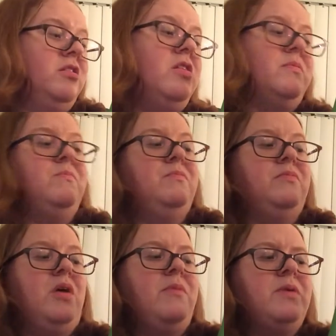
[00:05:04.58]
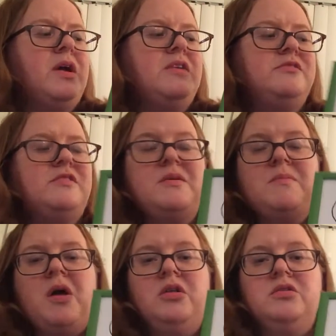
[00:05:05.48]
Good. Uppercase C,
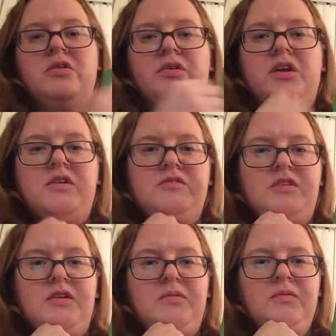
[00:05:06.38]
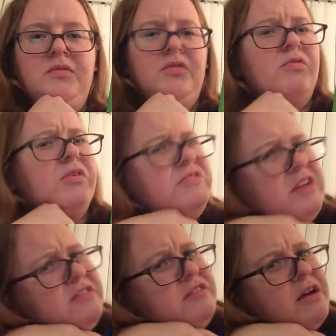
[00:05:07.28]
lowercase c. What was
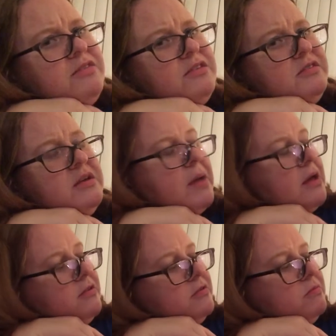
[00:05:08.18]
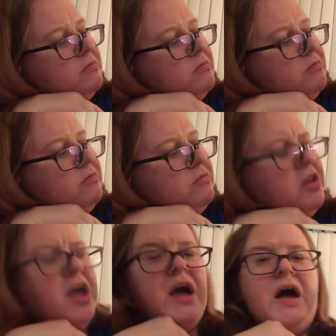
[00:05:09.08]
that sound that C makes?
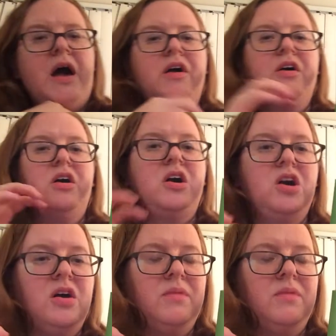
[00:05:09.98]
Yeah.